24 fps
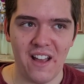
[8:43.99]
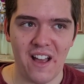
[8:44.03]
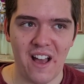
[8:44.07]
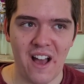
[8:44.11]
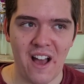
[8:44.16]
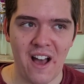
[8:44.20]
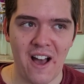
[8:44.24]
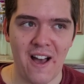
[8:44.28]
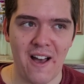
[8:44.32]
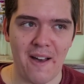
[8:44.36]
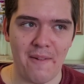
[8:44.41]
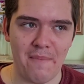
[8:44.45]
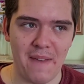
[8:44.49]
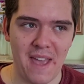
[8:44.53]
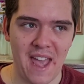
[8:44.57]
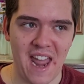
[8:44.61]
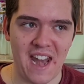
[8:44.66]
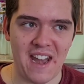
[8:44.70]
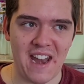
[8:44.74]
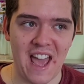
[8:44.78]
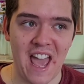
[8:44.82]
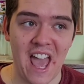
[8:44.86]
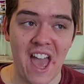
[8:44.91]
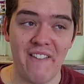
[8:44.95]

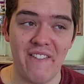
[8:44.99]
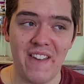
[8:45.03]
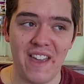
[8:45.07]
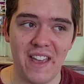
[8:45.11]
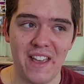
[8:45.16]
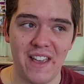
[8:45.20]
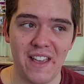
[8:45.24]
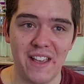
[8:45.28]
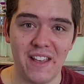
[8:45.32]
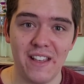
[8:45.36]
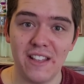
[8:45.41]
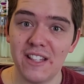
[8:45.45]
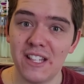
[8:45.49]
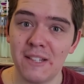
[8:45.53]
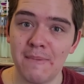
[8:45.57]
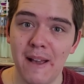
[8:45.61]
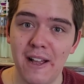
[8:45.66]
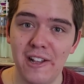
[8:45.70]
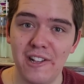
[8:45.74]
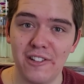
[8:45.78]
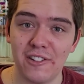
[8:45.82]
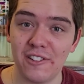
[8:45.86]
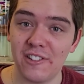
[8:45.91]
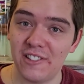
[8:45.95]
And I have a
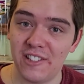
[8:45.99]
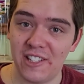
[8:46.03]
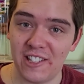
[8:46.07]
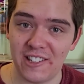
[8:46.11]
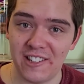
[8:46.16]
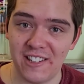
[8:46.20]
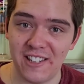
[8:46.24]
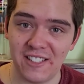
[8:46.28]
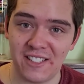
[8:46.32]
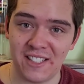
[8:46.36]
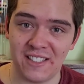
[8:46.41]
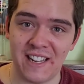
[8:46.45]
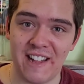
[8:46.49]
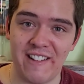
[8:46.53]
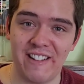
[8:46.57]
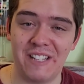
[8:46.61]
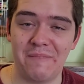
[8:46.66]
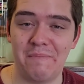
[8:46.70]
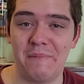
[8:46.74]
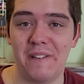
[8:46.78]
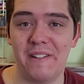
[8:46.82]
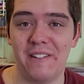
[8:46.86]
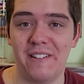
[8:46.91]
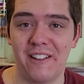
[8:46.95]
special series
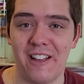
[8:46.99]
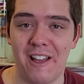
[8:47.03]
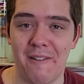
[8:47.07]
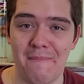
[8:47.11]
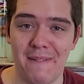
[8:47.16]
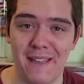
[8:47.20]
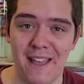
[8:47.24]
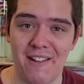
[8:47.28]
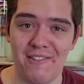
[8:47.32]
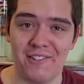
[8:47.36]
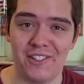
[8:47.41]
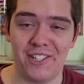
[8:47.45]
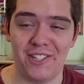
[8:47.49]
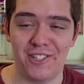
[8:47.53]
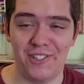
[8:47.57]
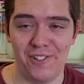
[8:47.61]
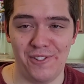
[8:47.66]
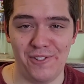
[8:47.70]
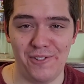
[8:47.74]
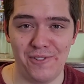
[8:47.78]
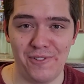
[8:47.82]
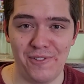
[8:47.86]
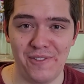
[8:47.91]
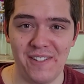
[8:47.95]
announcement coming out
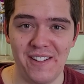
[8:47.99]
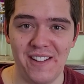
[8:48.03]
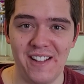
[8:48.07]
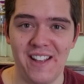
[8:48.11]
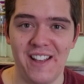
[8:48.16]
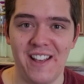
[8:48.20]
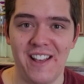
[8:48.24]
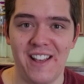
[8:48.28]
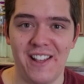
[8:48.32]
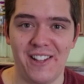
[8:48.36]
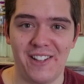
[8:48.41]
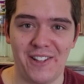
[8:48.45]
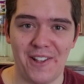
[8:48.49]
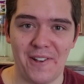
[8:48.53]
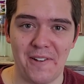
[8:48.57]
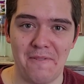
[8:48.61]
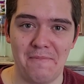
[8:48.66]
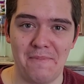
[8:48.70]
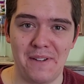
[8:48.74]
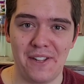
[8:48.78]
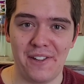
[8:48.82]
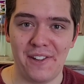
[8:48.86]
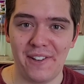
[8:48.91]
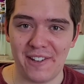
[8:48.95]
soon, so
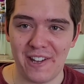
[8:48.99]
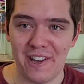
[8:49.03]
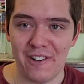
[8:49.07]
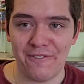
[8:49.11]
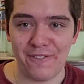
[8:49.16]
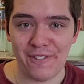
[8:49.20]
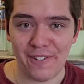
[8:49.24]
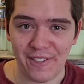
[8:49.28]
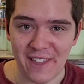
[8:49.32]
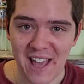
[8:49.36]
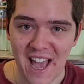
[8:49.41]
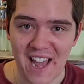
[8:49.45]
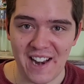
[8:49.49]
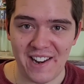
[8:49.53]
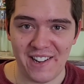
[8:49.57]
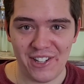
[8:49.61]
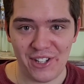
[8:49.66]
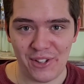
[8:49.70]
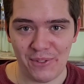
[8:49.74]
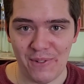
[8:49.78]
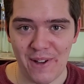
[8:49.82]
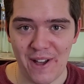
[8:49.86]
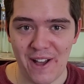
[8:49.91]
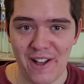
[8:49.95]
be on the lookout for that
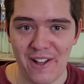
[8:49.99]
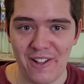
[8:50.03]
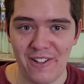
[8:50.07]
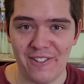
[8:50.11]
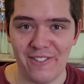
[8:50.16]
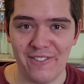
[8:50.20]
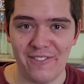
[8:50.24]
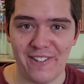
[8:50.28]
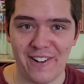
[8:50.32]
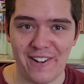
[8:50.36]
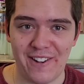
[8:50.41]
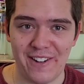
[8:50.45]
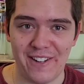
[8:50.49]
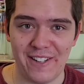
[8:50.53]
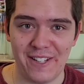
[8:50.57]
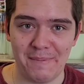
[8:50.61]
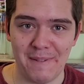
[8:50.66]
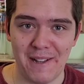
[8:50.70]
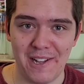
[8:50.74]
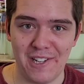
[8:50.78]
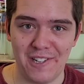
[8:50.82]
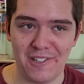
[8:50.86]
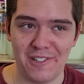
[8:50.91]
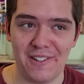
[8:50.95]
as well. Very
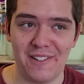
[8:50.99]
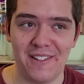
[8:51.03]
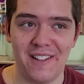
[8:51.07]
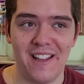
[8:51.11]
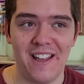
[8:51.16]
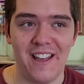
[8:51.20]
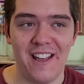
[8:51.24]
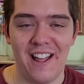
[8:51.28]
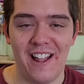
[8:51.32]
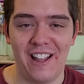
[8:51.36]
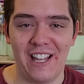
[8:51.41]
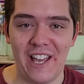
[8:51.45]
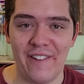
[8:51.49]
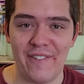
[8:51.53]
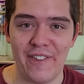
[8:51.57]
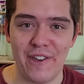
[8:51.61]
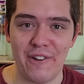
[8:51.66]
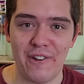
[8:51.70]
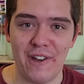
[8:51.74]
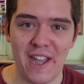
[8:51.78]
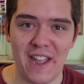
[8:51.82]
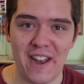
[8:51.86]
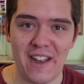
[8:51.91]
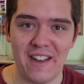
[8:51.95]
special. I'll give you
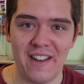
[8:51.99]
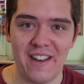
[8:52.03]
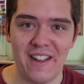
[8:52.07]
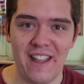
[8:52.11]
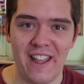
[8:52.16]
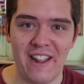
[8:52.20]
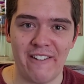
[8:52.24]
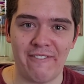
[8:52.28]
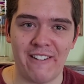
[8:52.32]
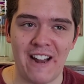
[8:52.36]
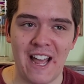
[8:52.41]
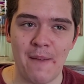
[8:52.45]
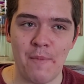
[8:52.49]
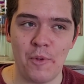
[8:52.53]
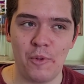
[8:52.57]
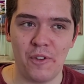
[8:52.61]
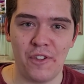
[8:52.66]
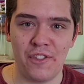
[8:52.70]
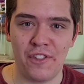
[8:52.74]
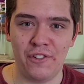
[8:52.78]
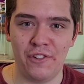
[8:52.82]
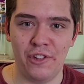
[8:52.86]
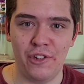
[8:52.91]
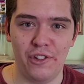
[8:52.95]
a hint. It rhymes
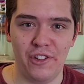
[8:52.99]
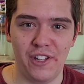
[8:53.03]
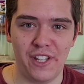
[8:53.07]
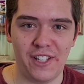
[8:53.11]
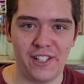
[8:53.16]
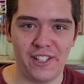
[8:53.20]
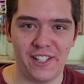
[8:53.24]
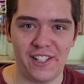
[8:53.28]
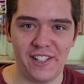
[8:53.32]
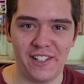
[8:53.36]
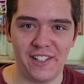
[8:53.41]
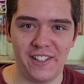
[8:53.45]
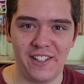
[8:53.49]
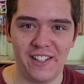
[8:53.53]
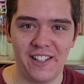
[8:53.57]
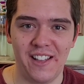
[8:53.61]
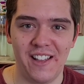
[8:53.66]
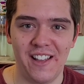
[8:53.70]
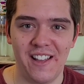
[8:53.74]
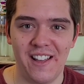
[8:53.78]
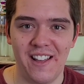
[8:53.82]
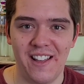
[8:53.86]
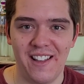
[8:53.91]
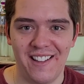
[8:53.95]
with Ulysses.
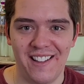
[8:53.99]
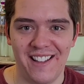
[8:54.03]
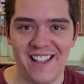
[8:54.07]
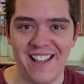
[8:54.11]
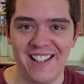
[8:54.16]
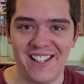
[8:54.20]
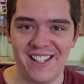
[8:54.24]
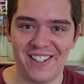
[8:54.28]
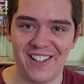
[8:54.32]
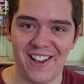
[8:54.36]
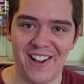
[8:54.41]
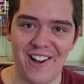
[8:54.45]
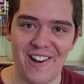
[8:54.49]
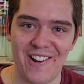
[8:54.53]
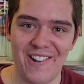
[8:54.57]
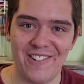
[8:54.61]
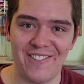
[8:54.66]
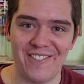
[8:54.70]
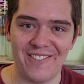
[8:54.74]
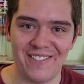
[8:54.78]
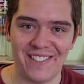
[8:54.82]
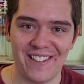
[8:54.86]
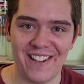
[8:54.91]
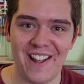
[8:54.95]

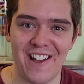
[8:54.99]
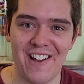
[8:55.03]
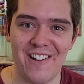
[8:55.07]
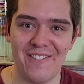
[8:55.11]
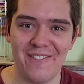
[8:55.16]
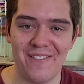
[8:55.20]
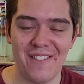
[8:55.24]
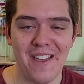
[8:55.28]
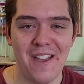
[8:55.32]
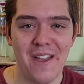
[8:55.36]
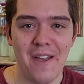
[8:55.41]
So, you know,